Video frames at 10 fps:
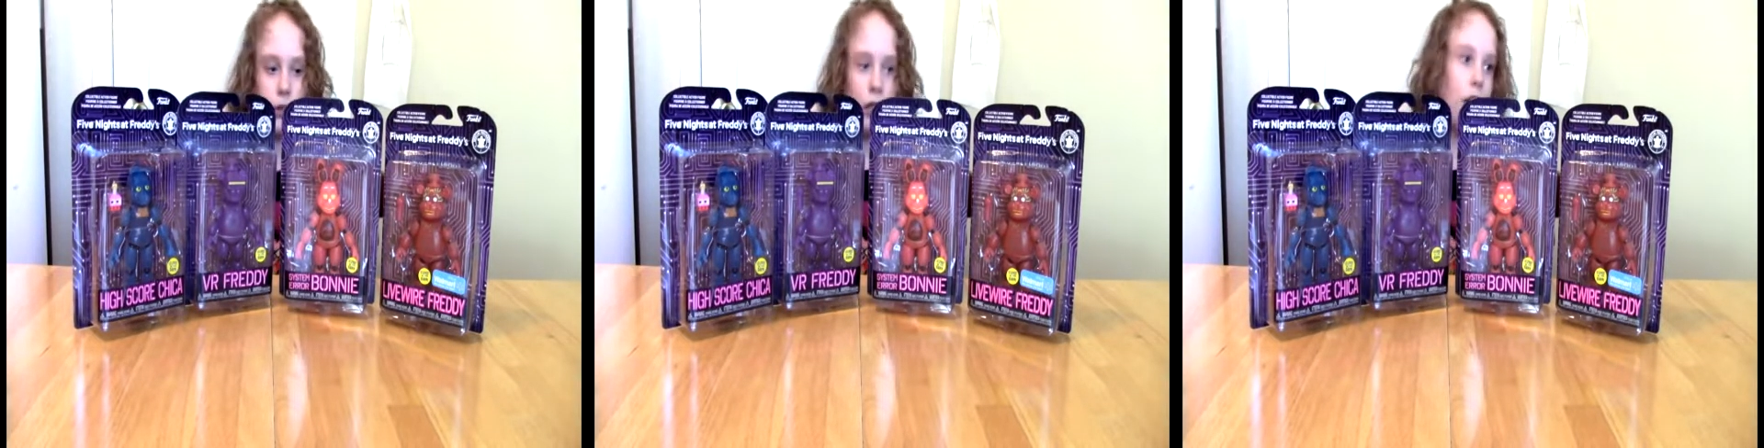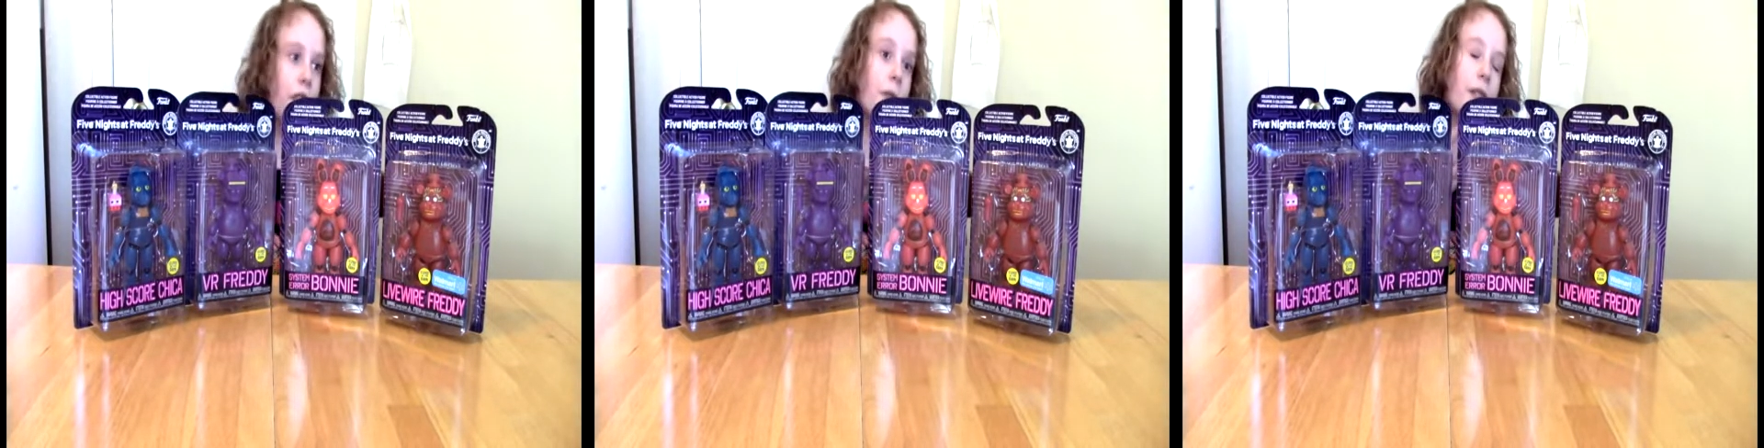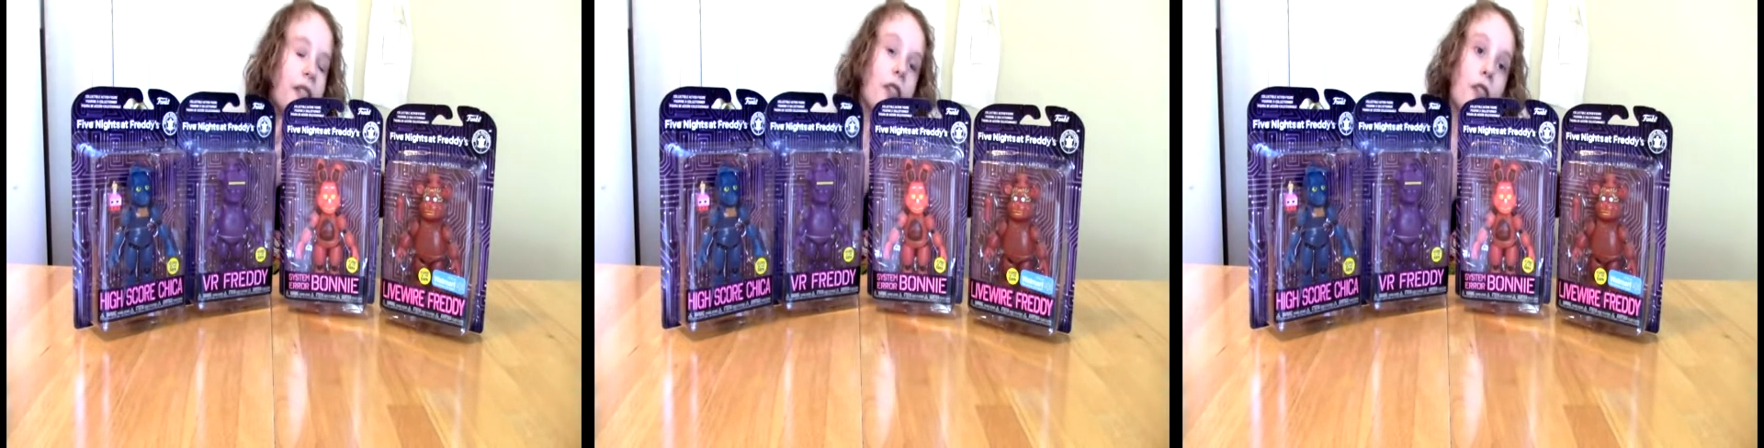Also,
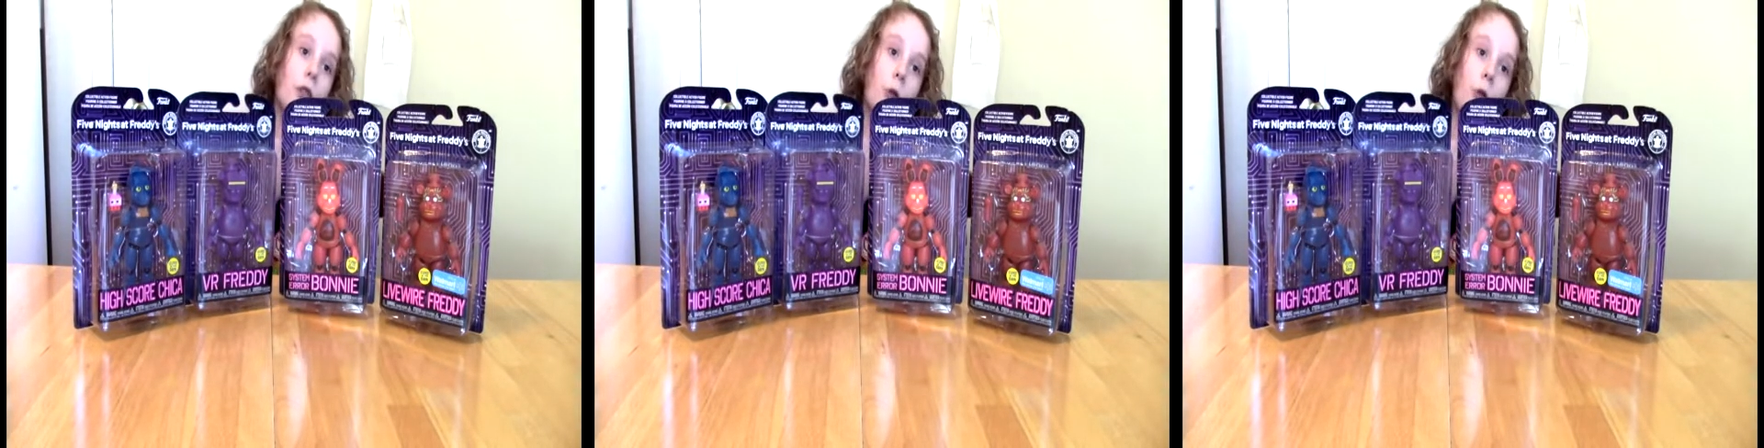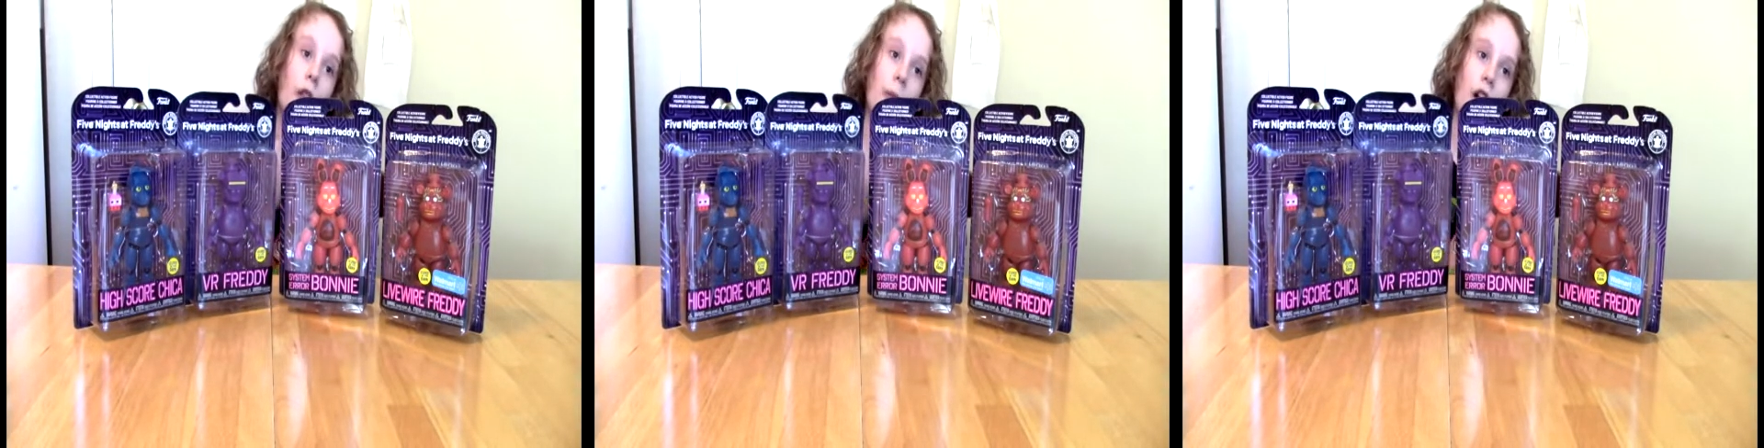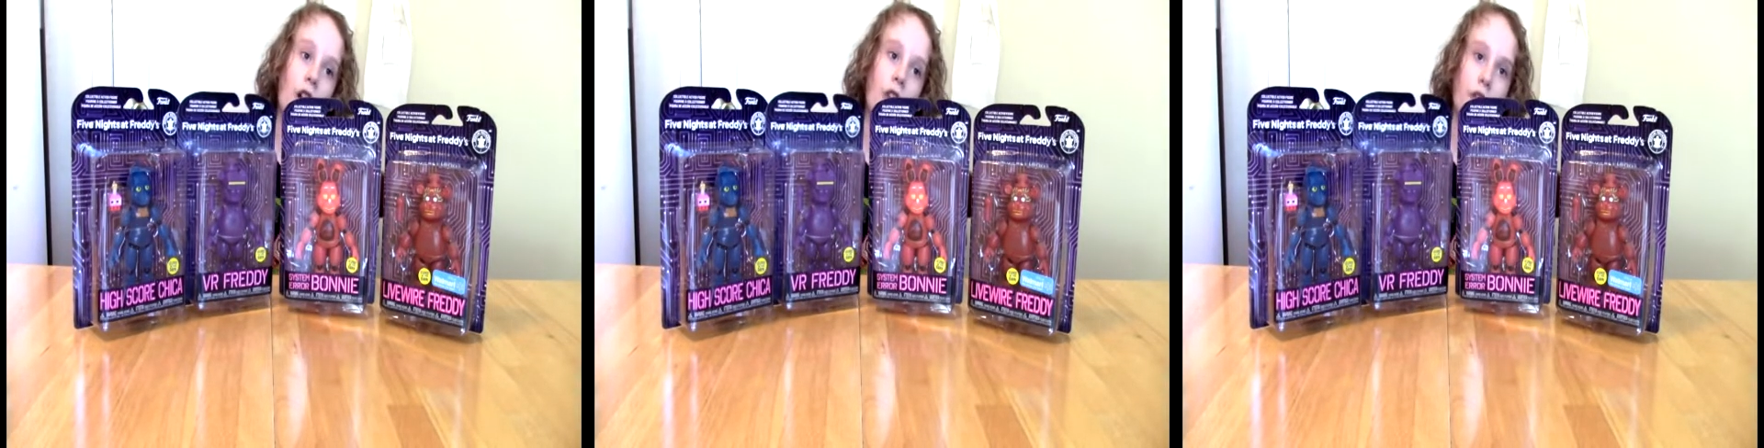these are the toy
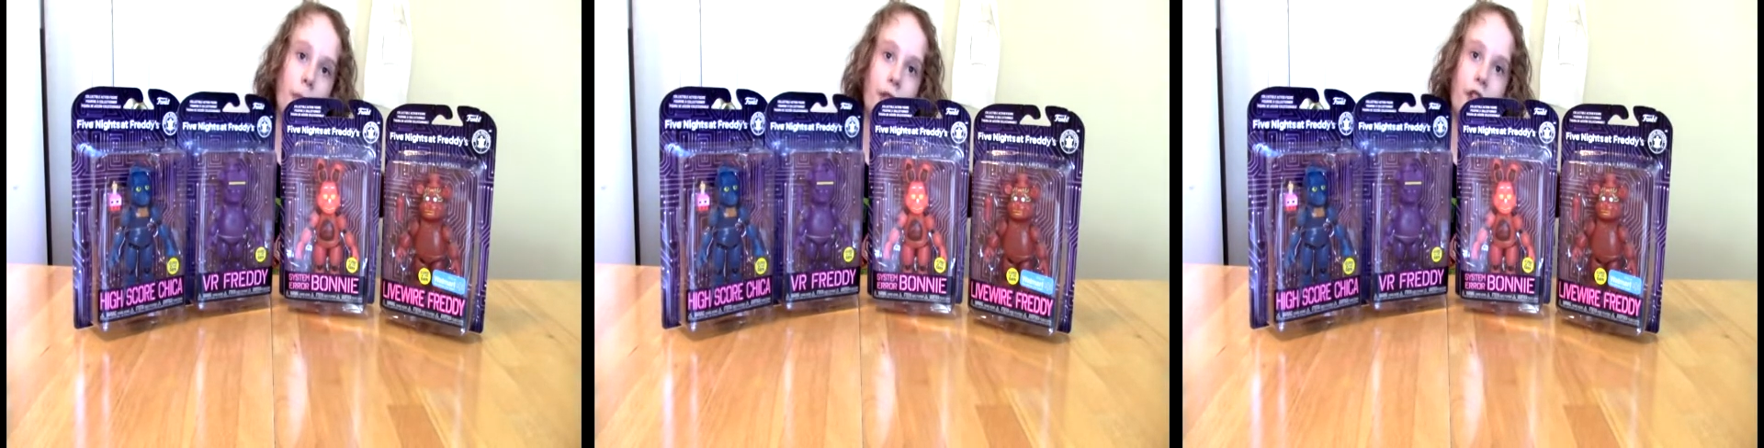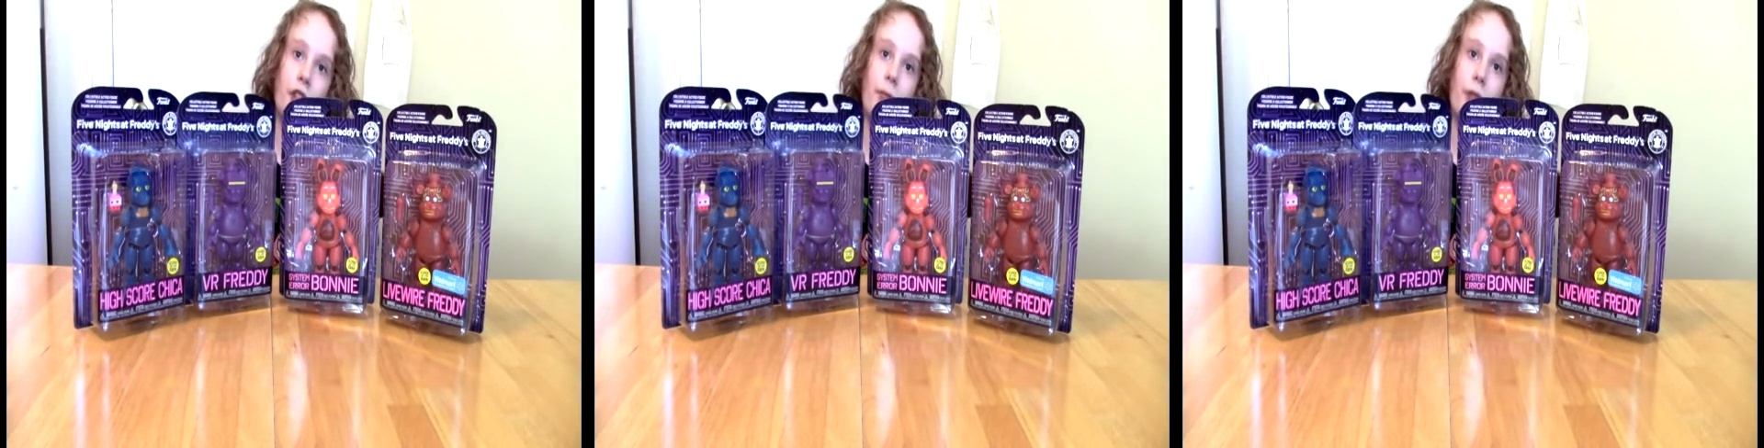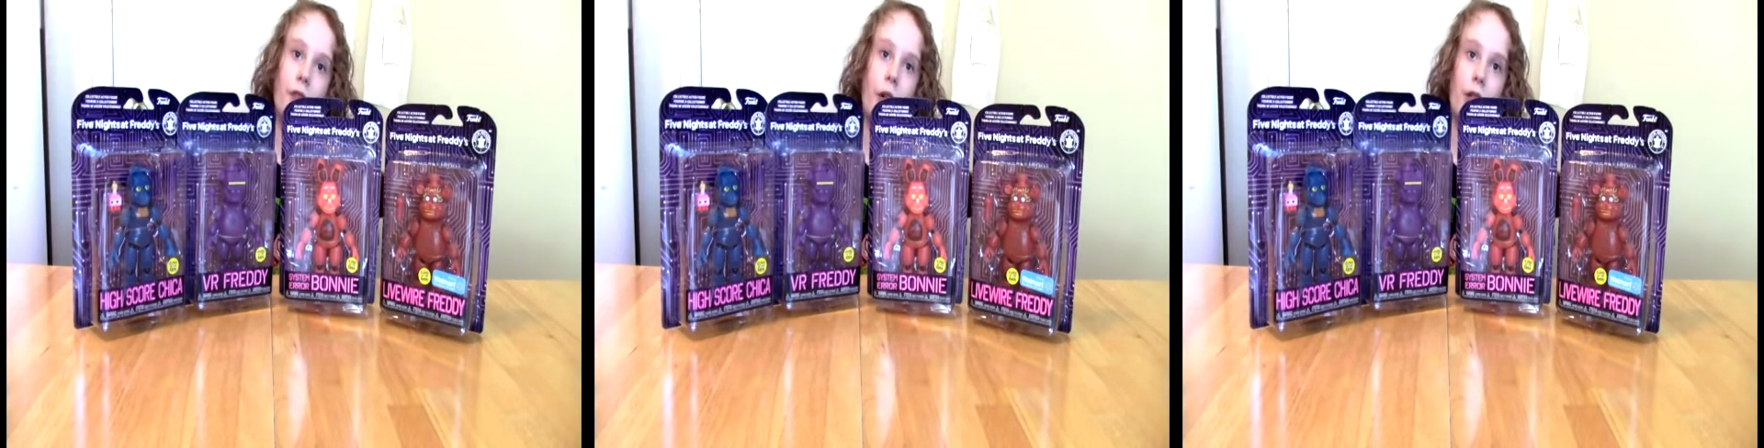models, which
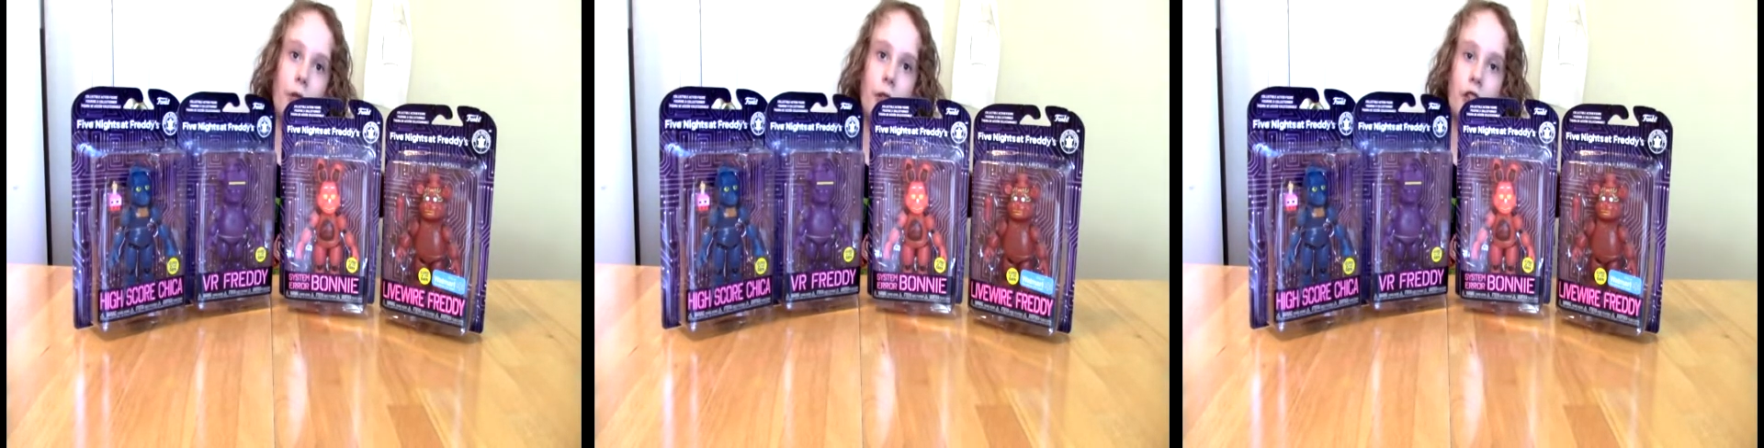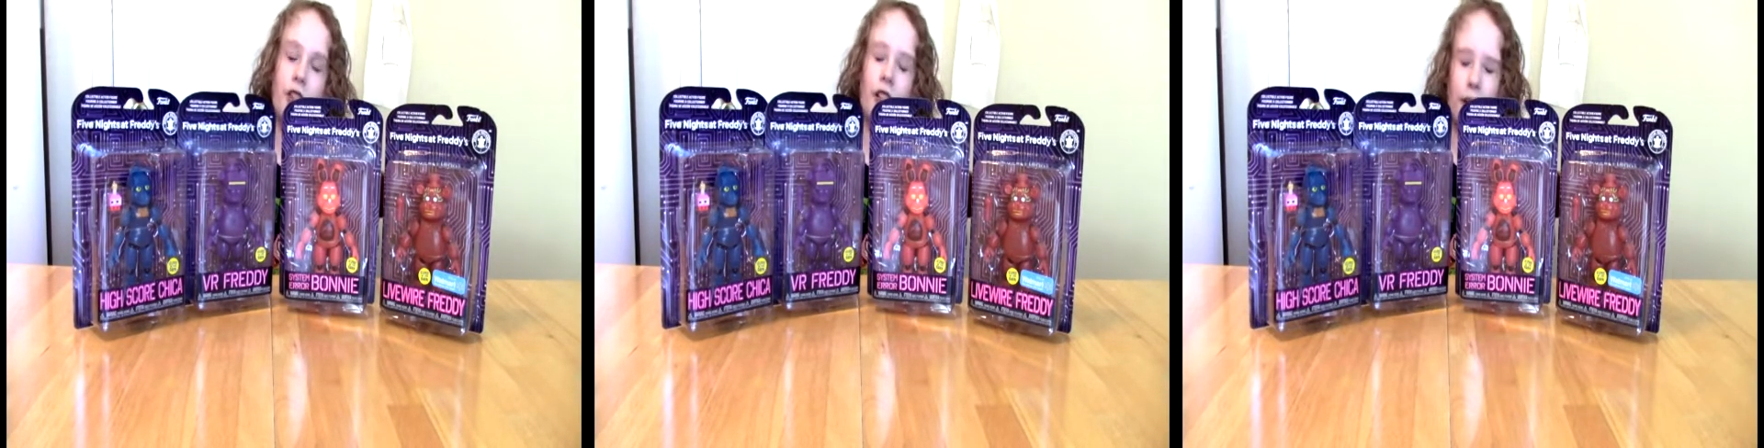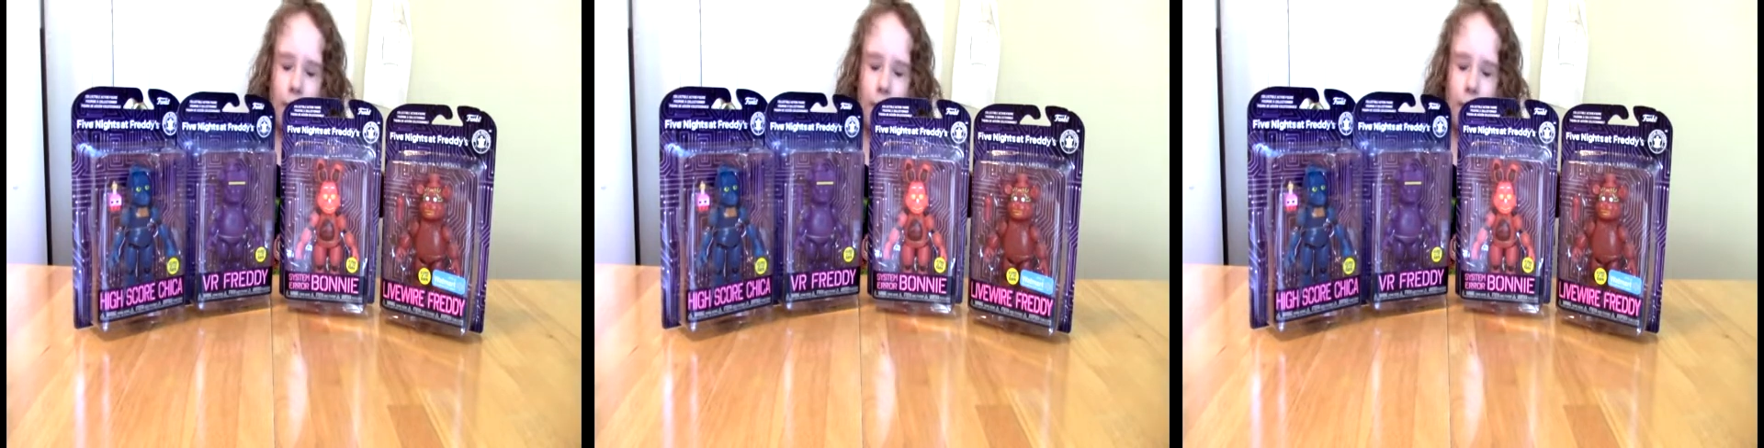McFar- which sorry,